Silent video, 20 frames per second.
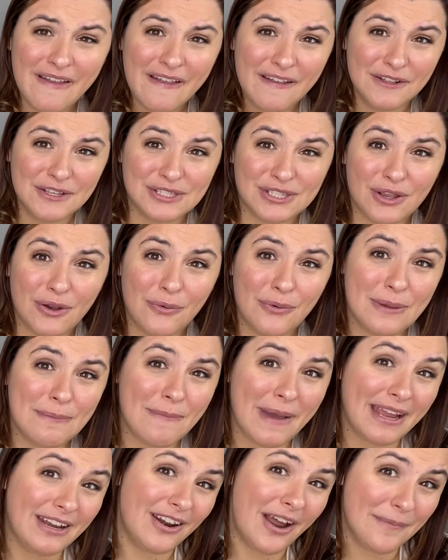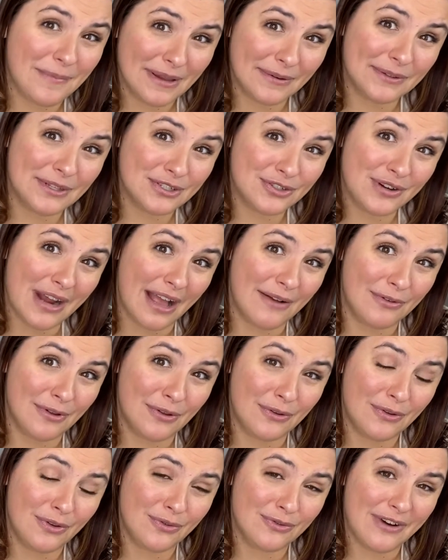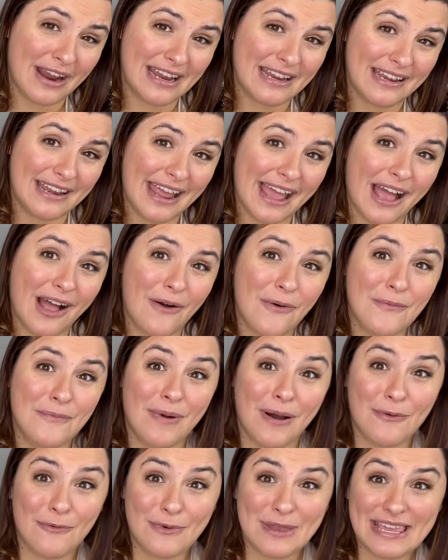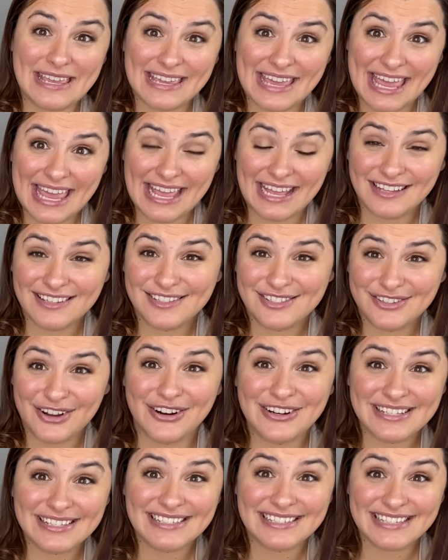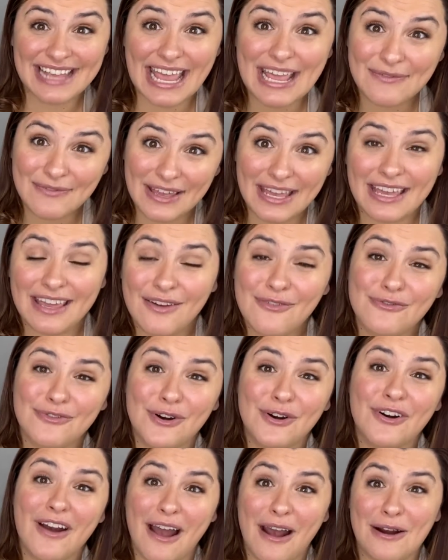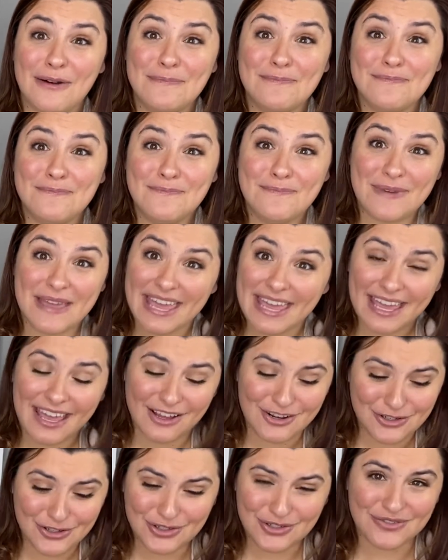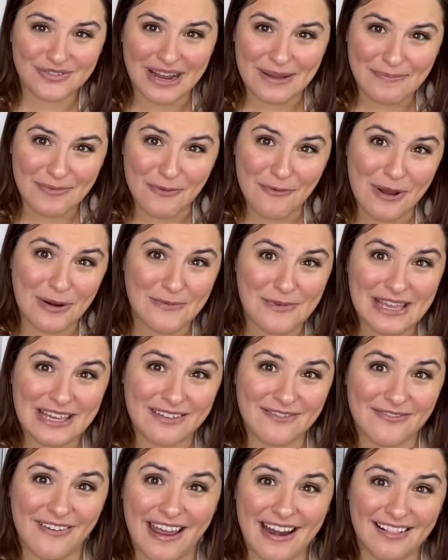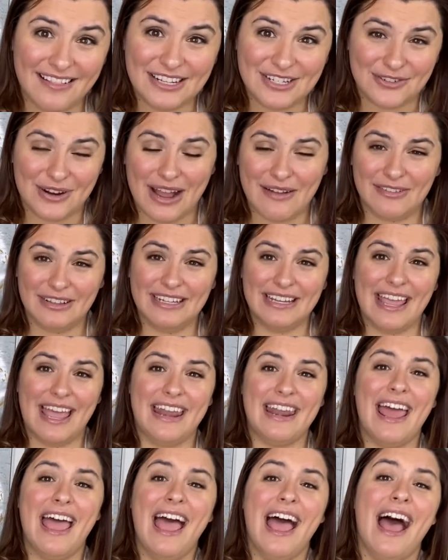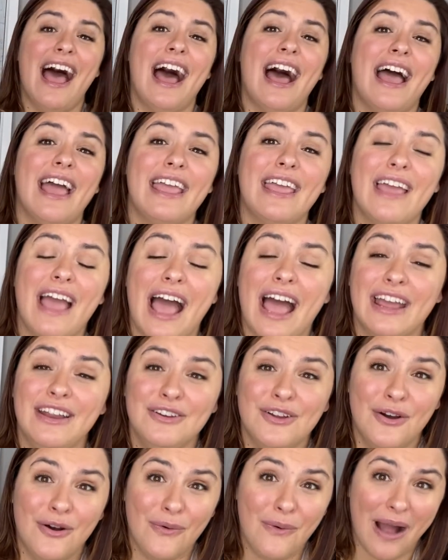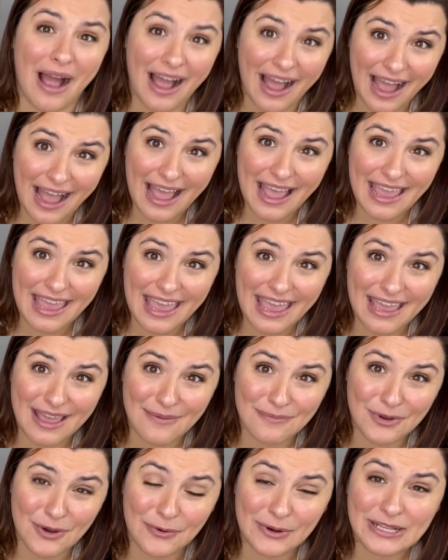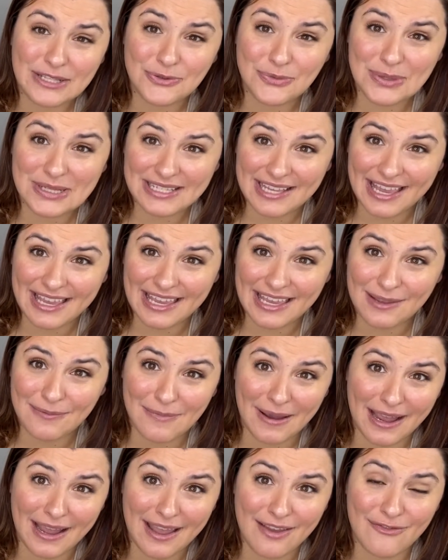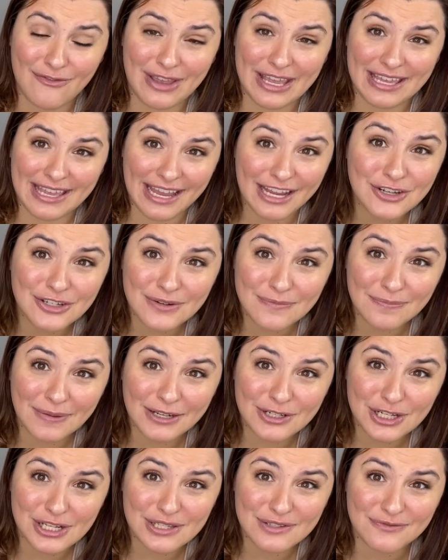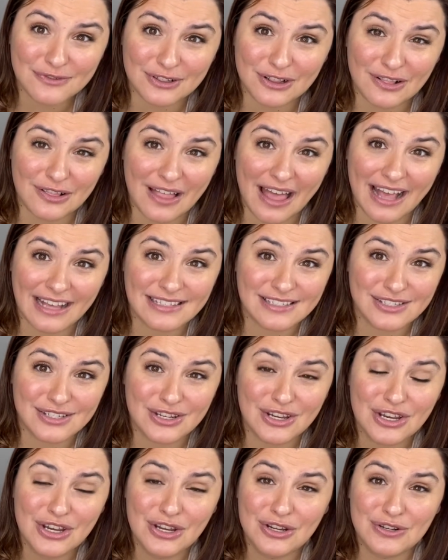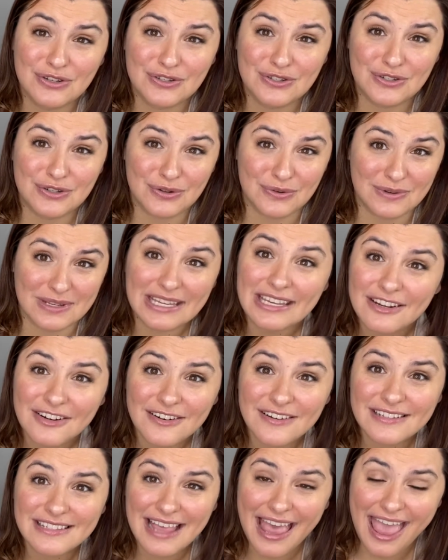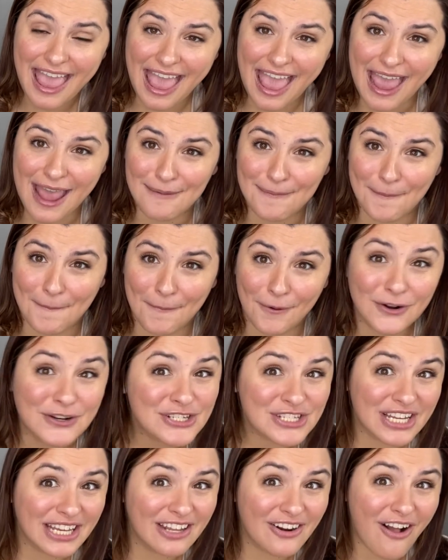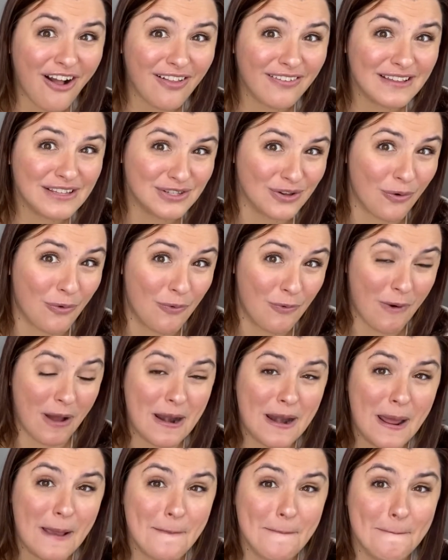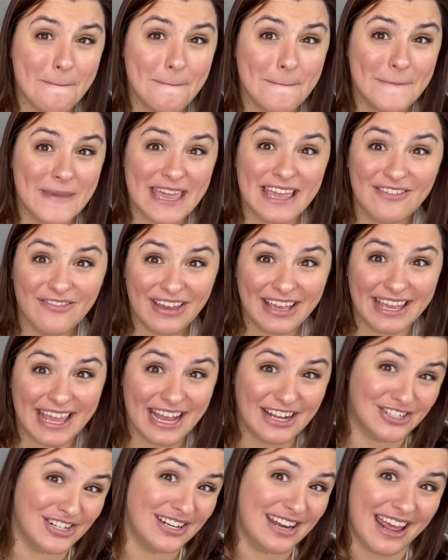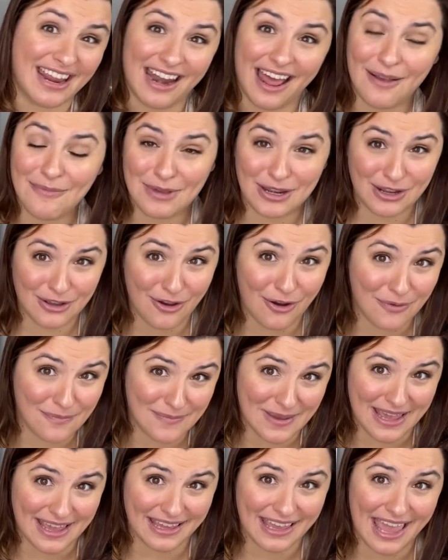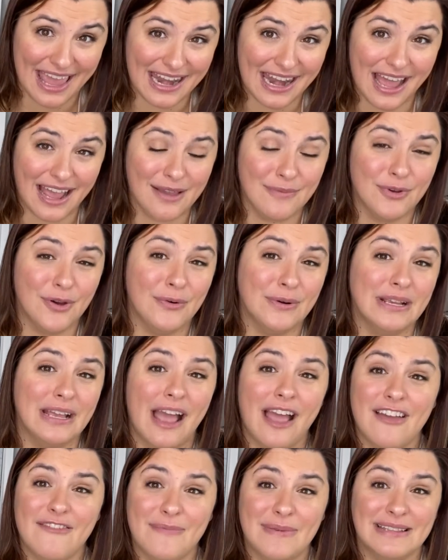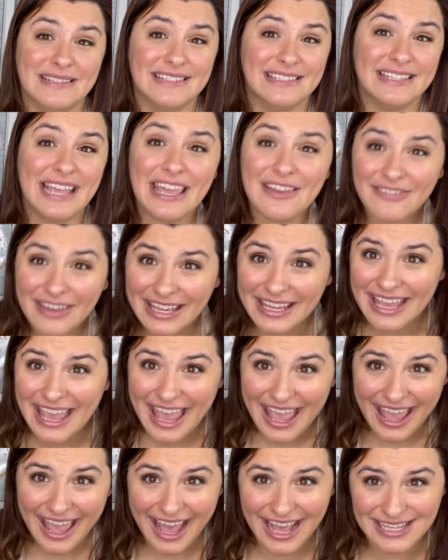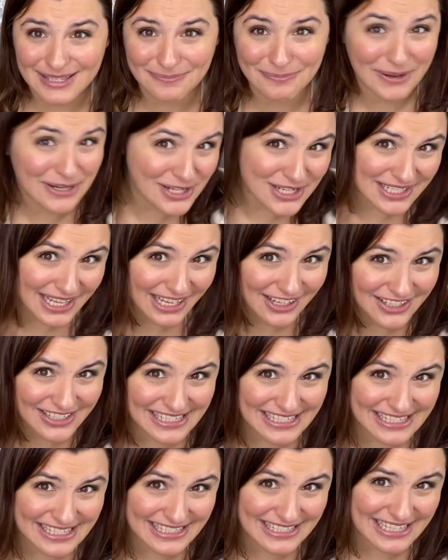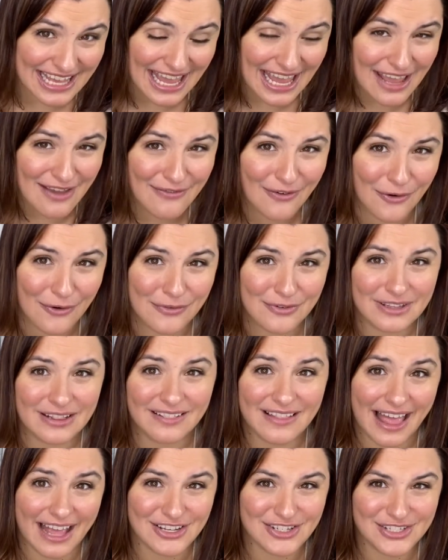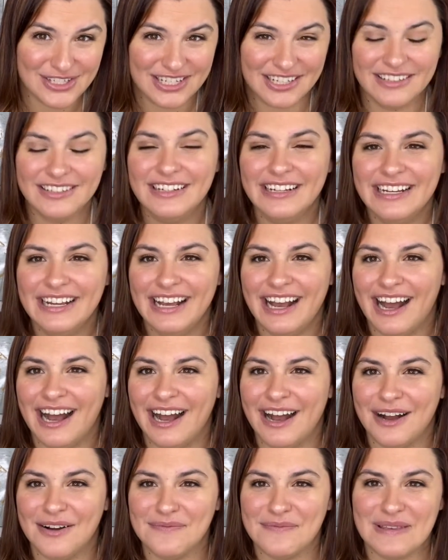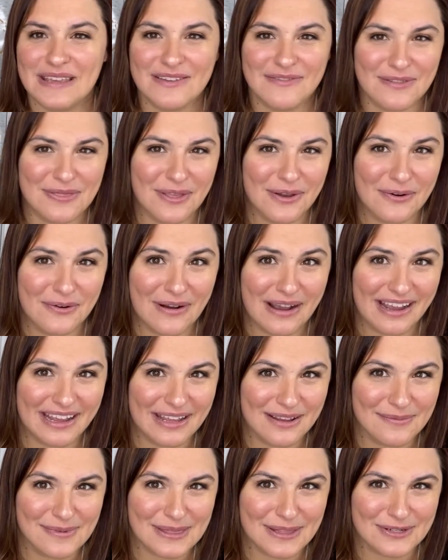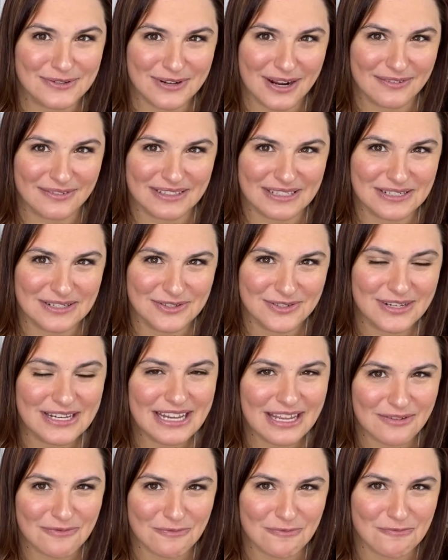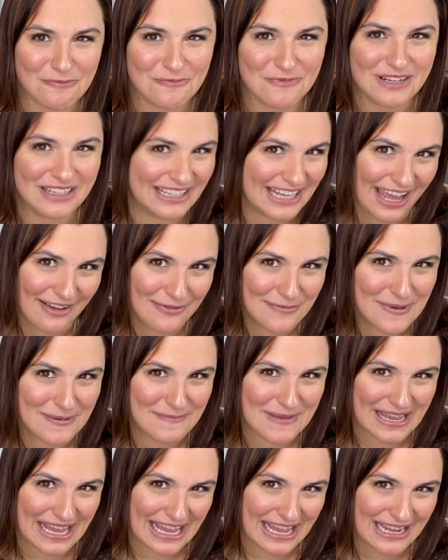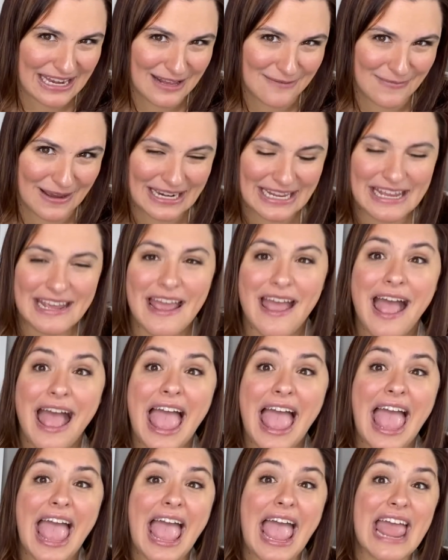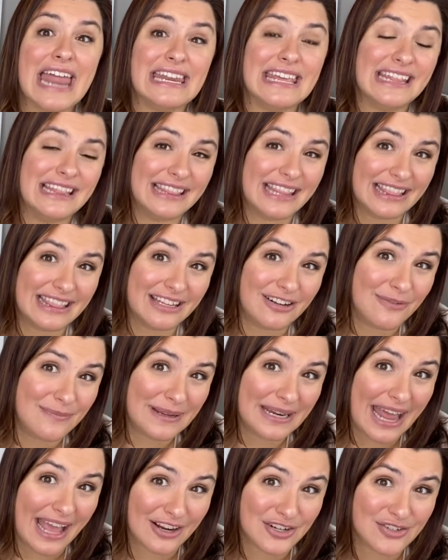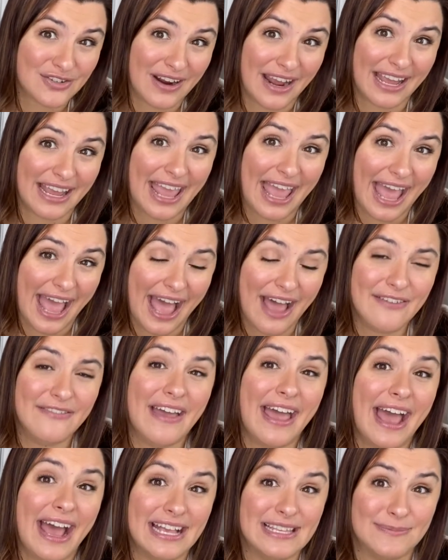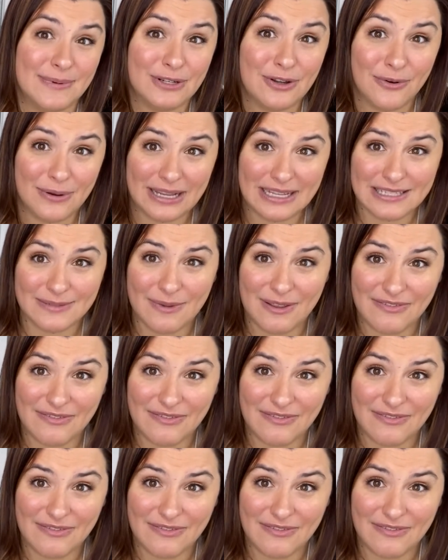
So we might not be able to travel right now, but we can start saving for our big trip when we can finally travel again. I, I know I am going to be taking my vacation budgets for the last two years and pushing it all into one big vacation and I'm gonna go big and I'm going I've been saving as much as I could save over the last year um, even though I am in the travel industry and really haven't been making any money any little bit extra I have has been going into my